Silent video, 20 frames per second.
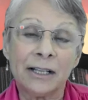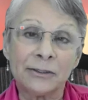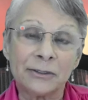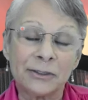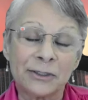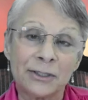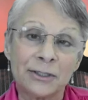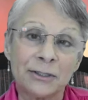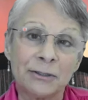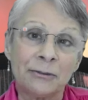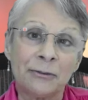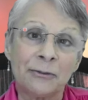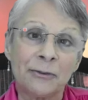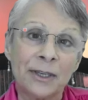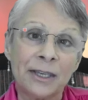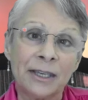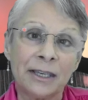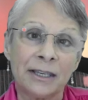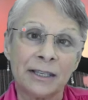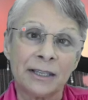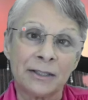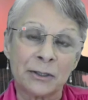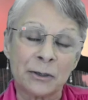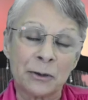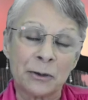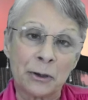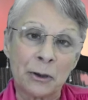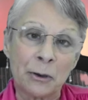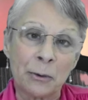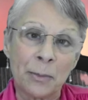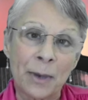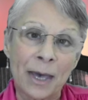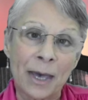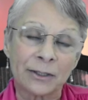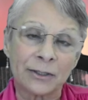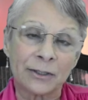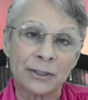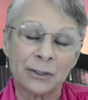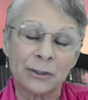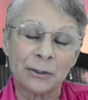Cultures of fear, they go
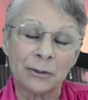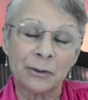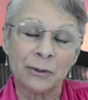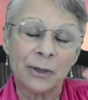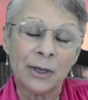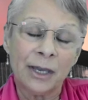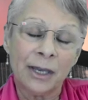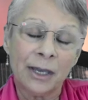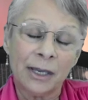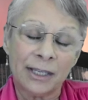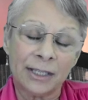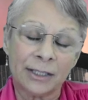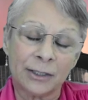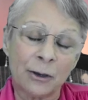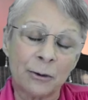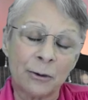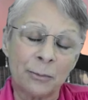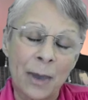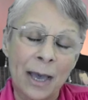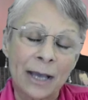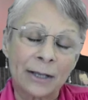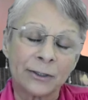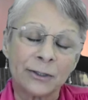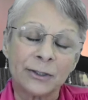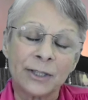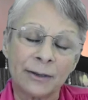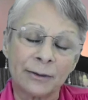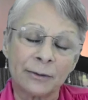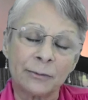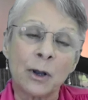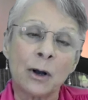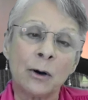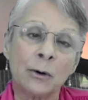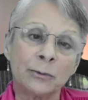back to that